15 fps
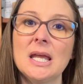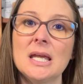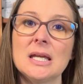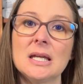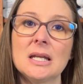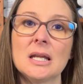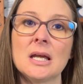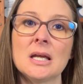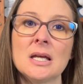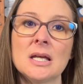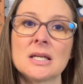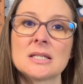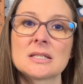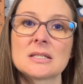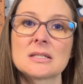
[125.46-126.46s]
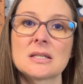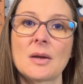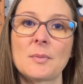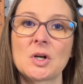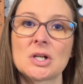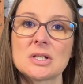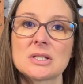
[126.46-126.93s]
in
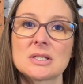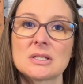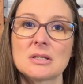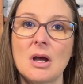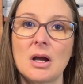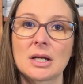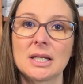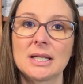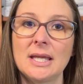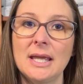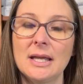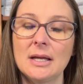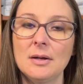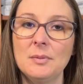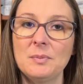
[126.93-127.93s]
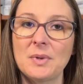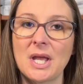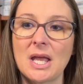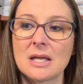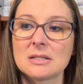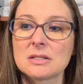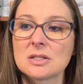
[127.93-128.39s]
summer sock camp,
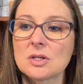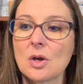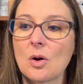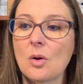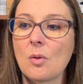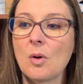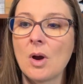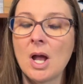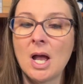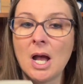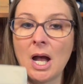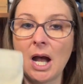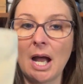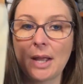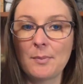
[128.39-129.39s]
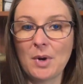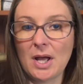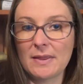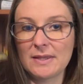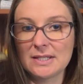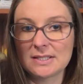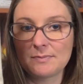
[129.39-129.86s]
and so I bought
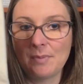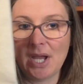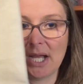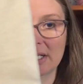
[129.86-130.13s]
this bag